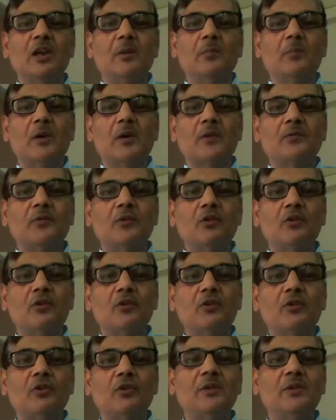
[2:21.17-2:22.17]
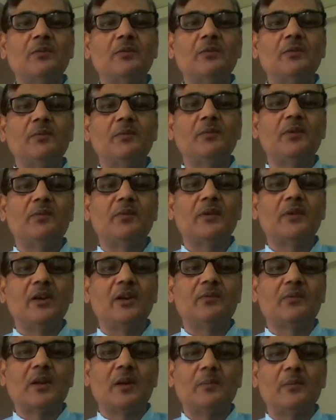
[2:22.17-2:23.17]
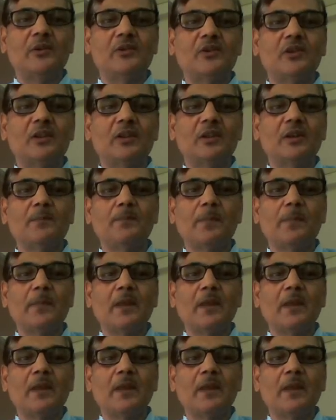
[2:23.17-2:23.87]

morphologically very different from each other,